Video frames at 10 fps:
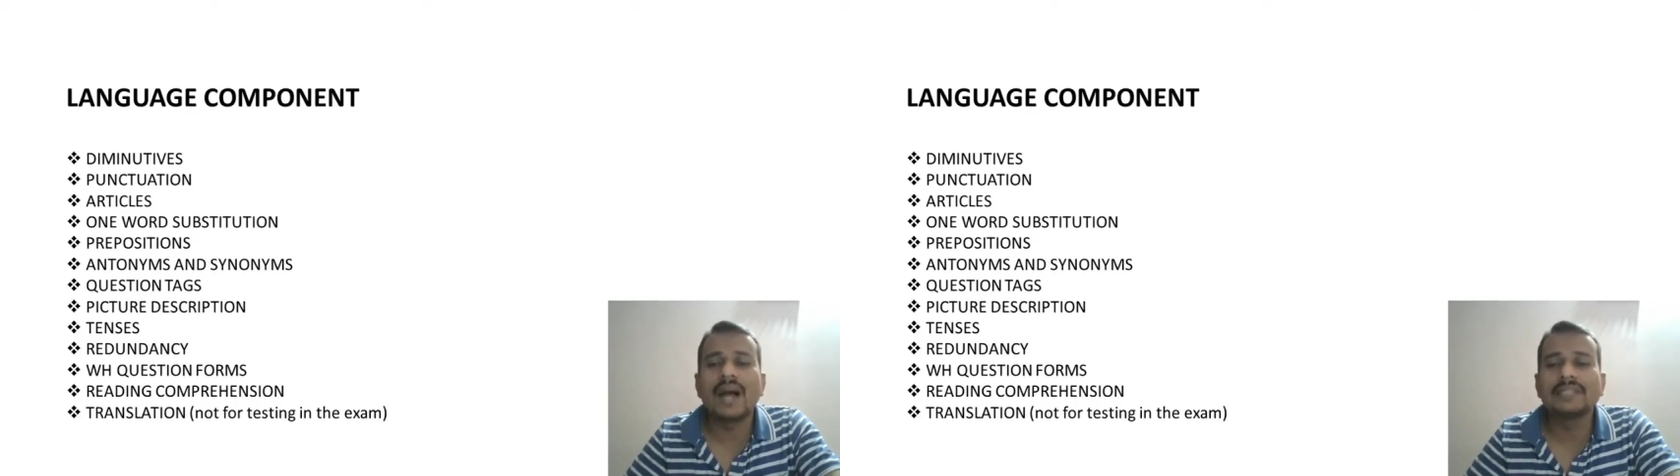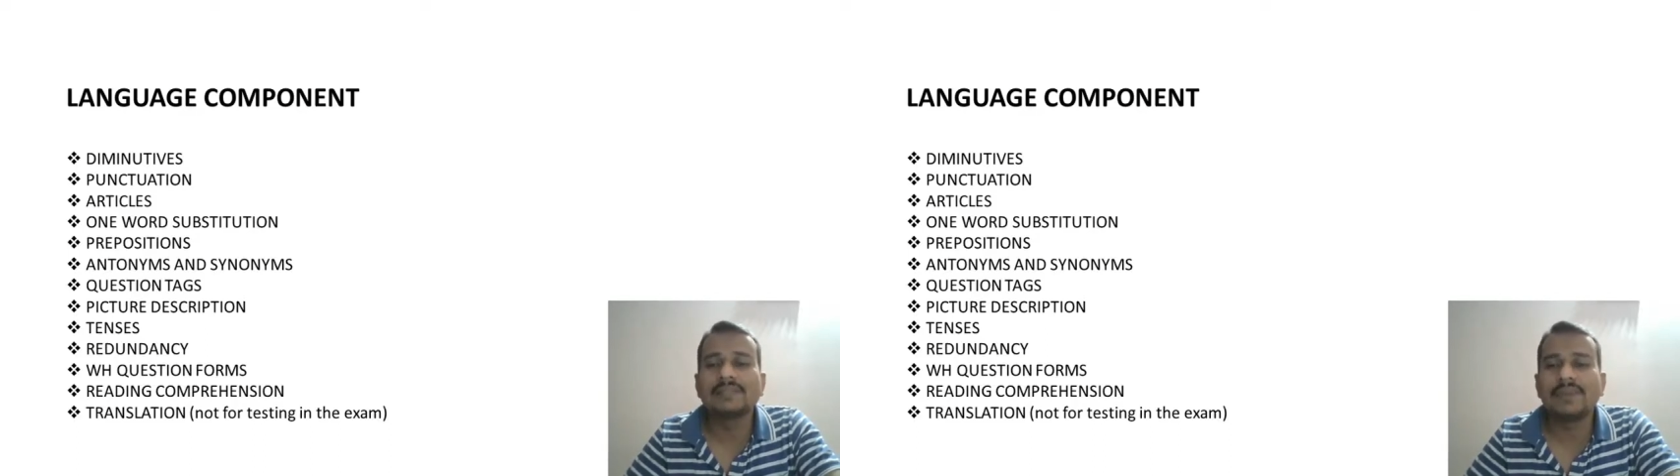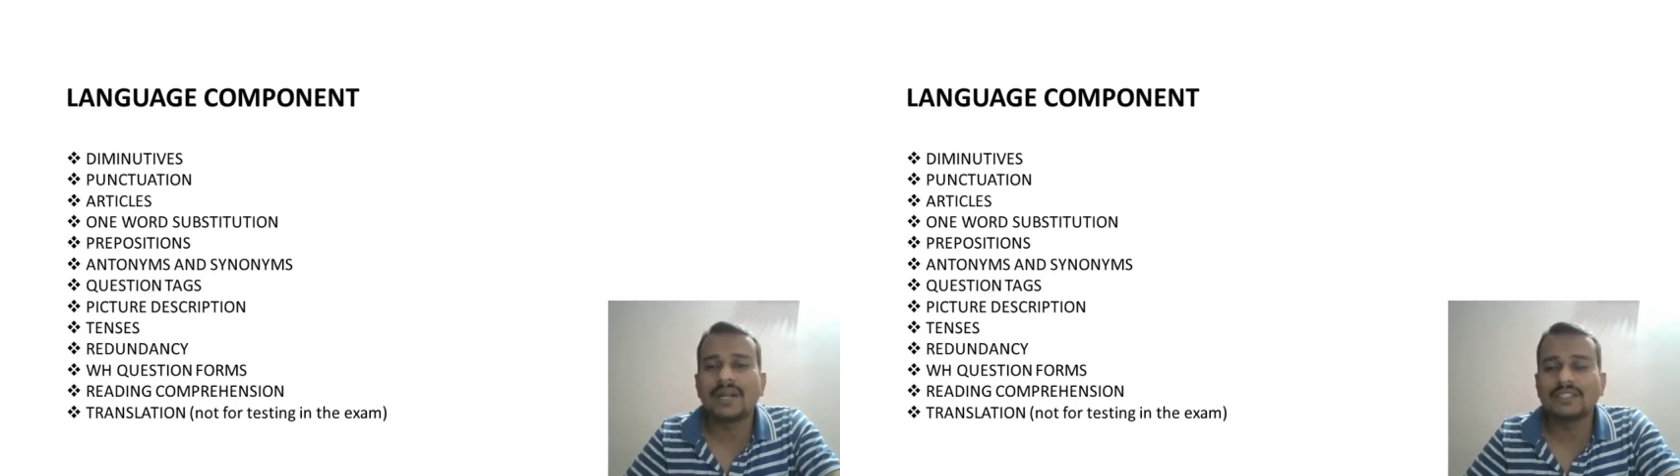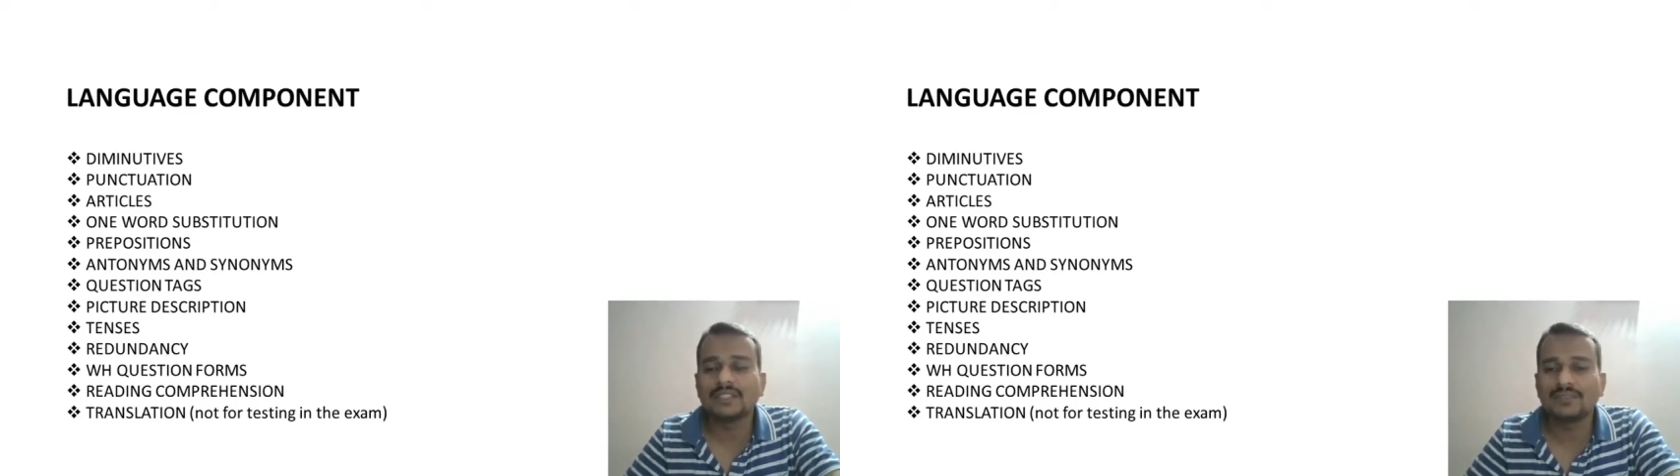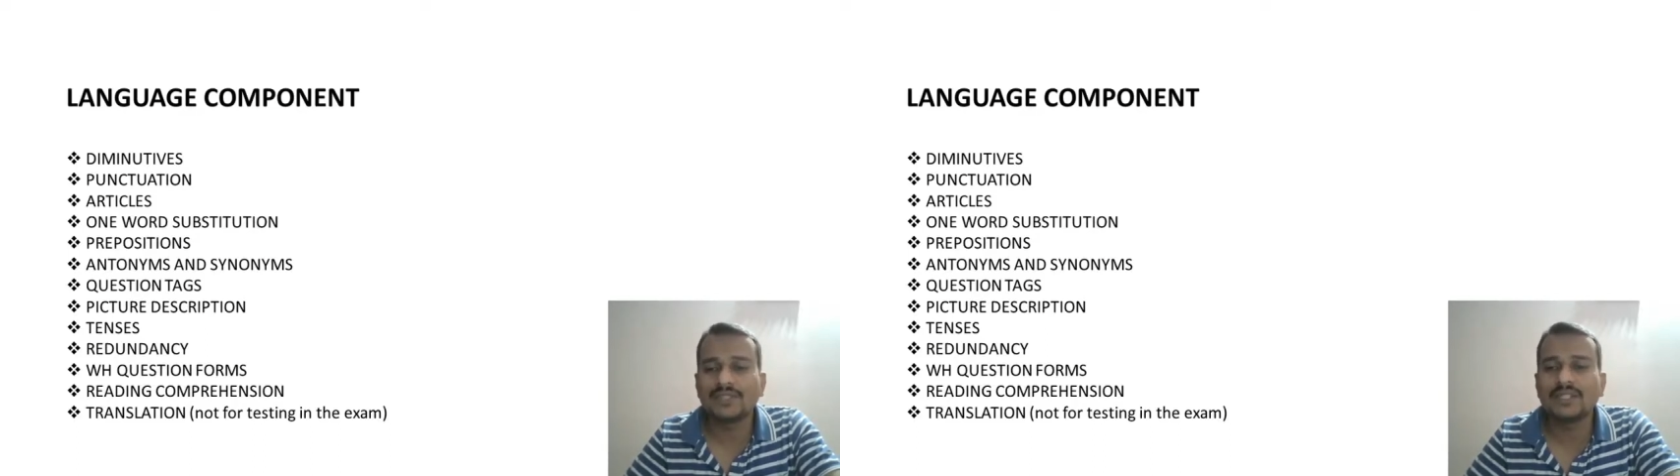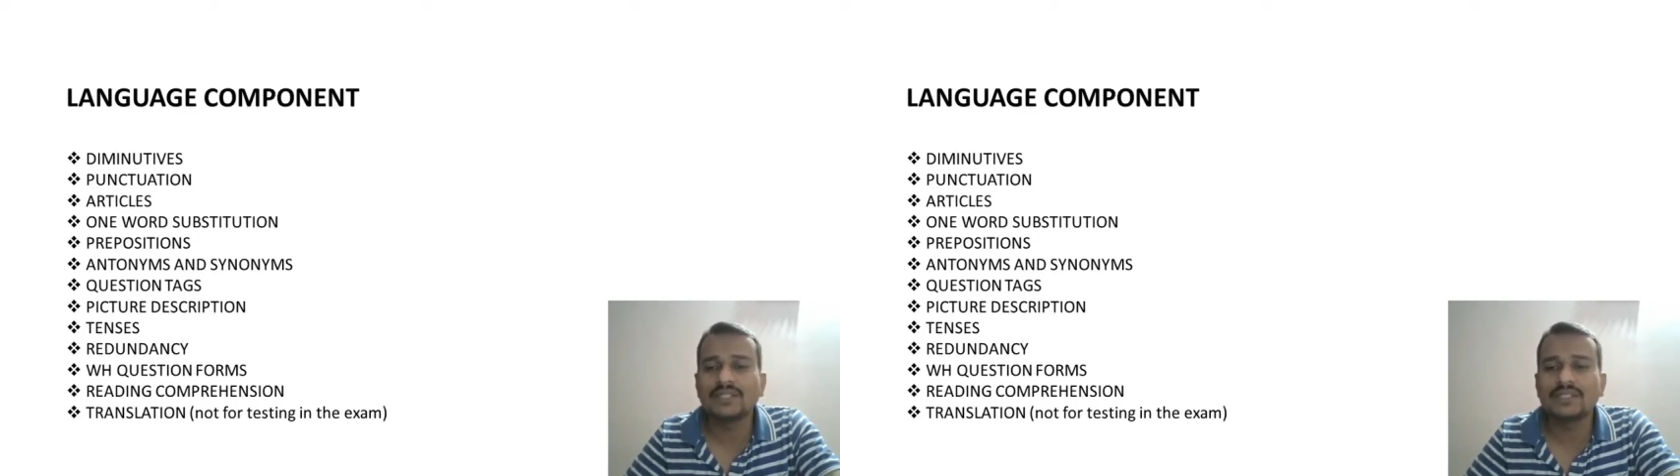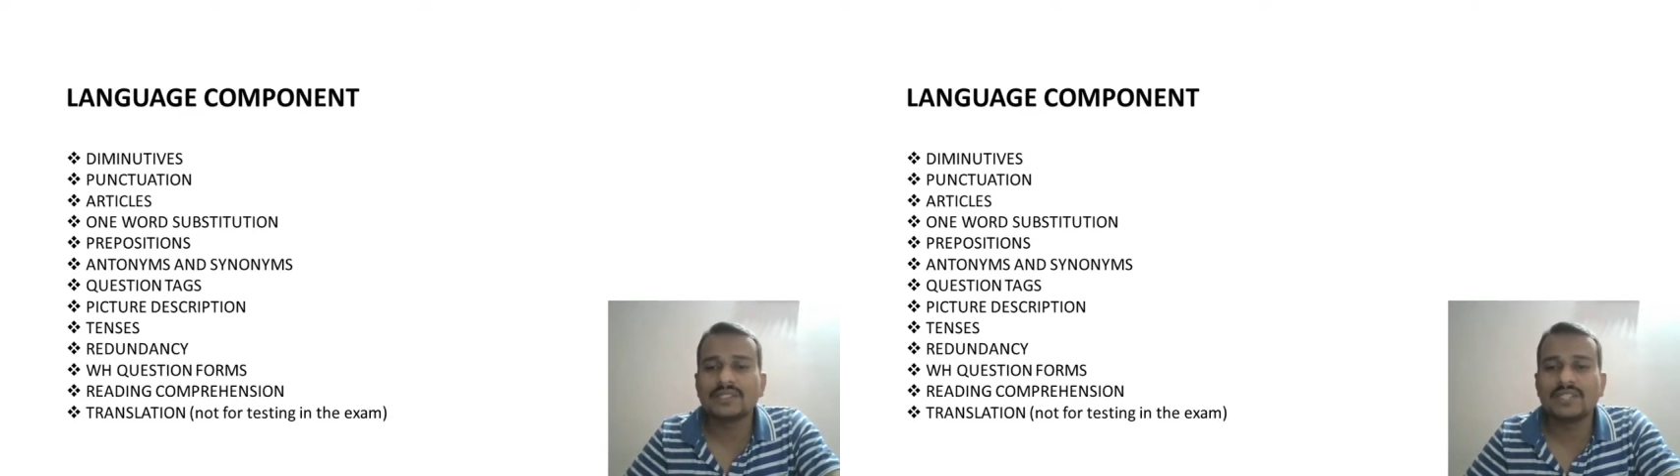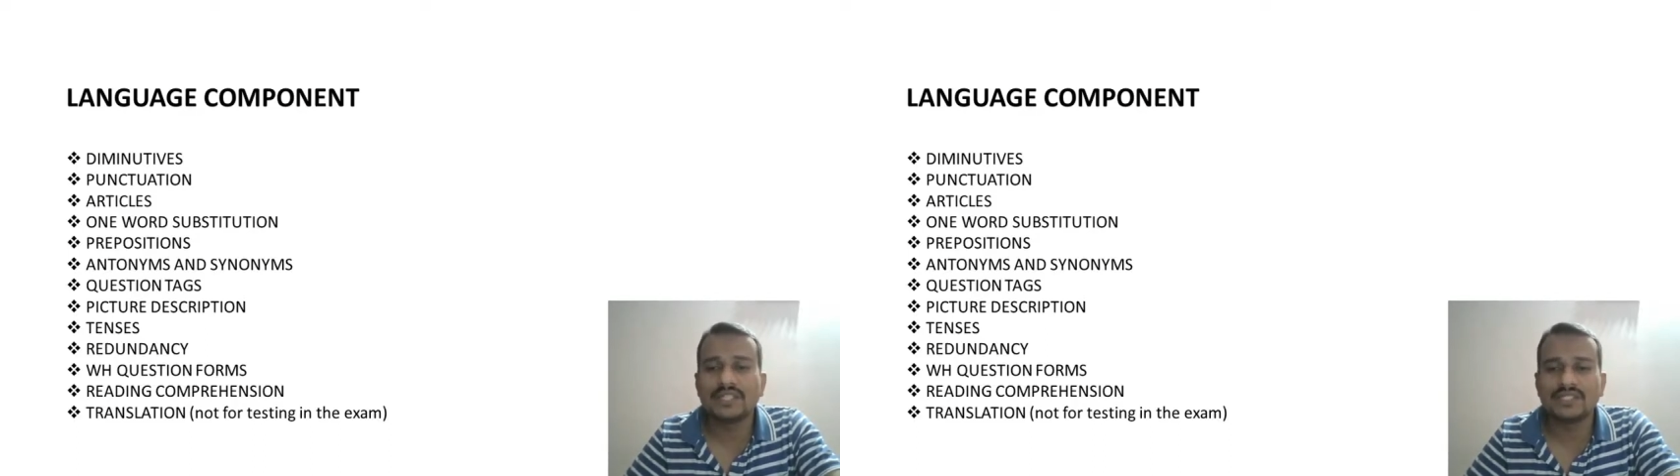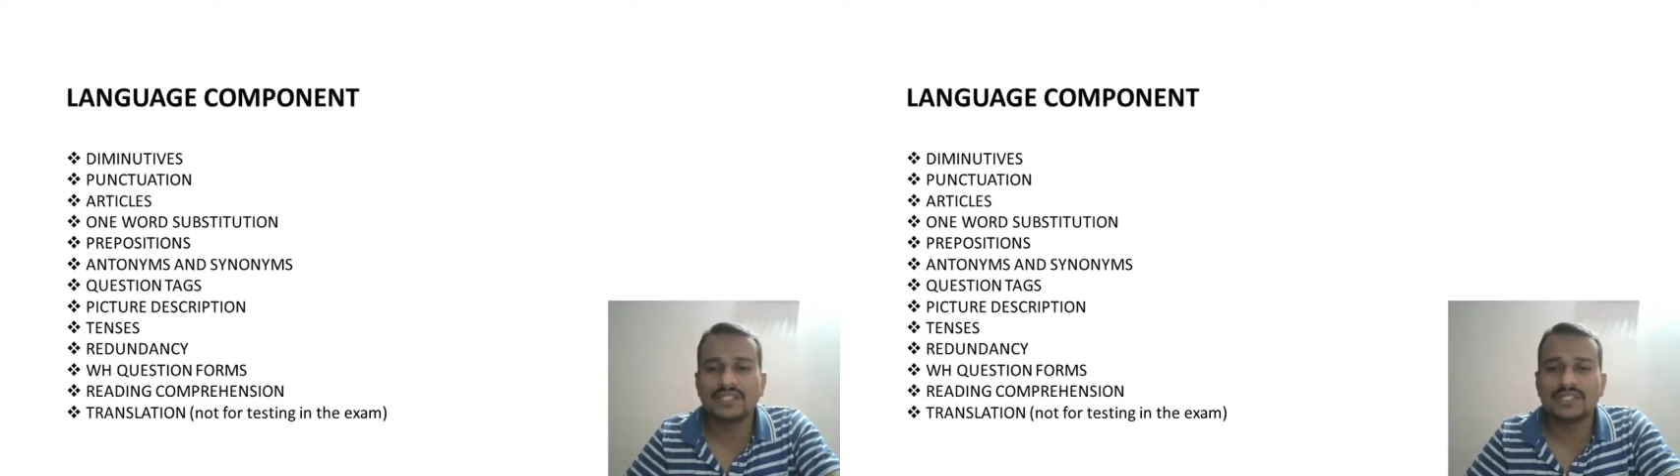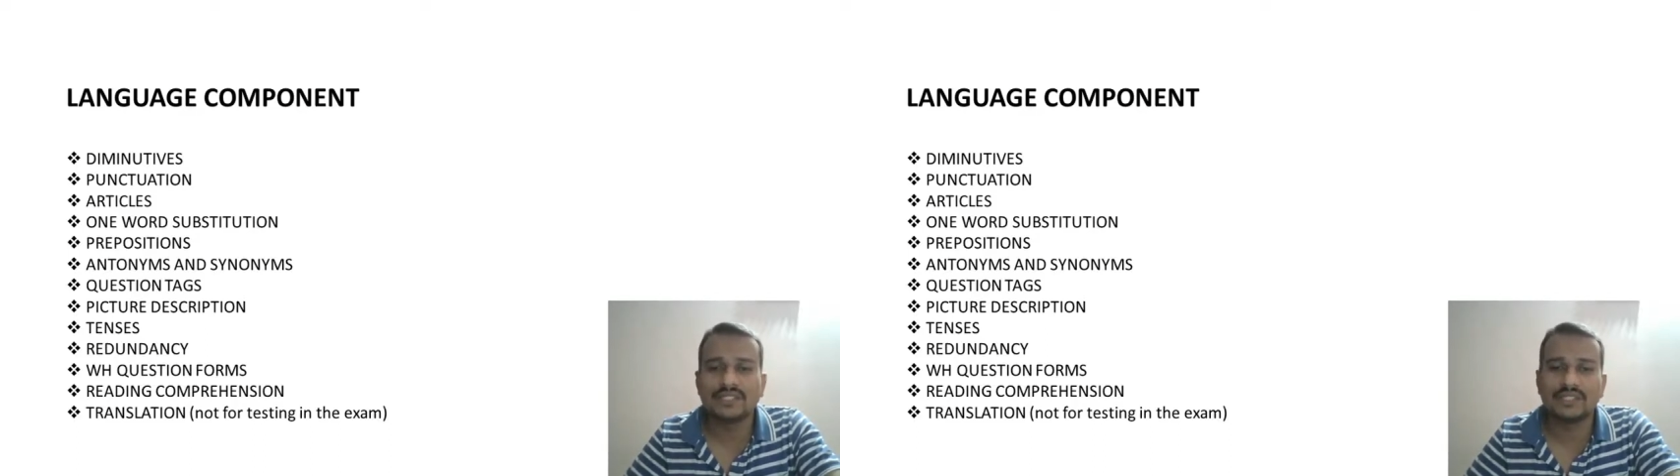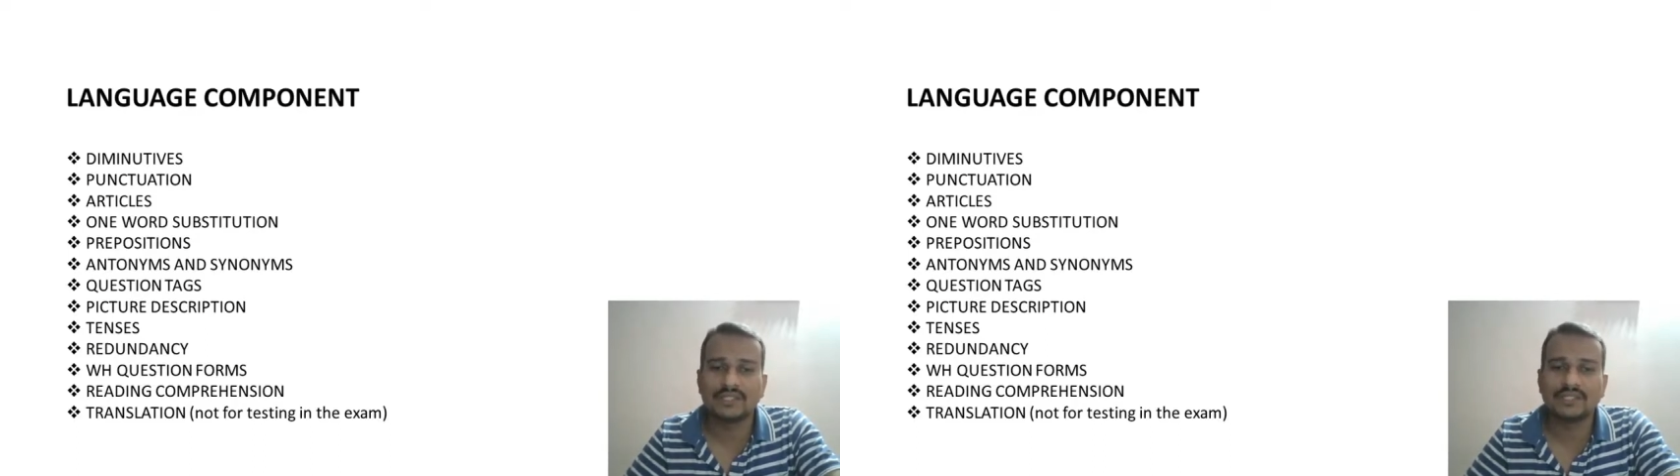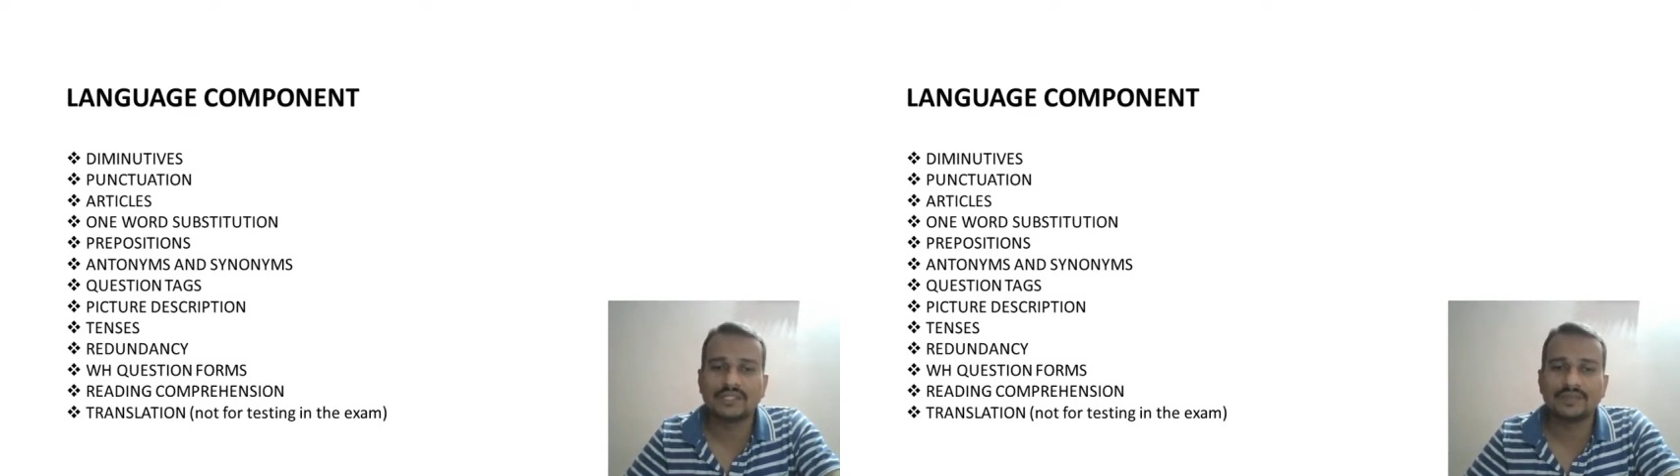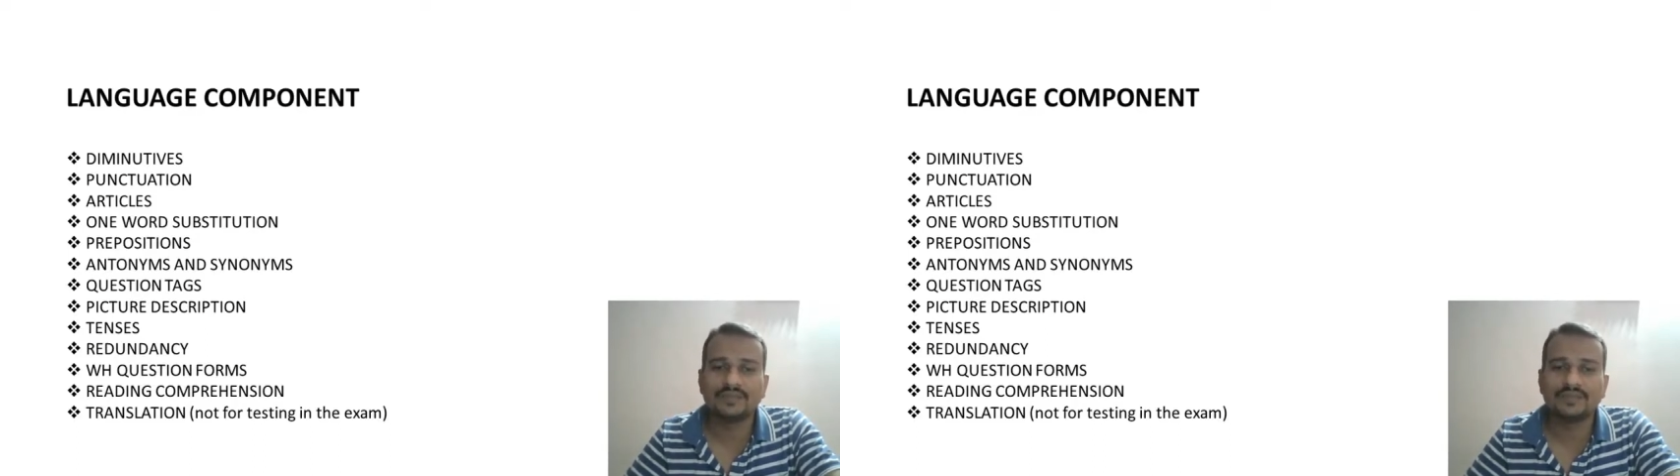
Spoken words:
other parts of the sentences.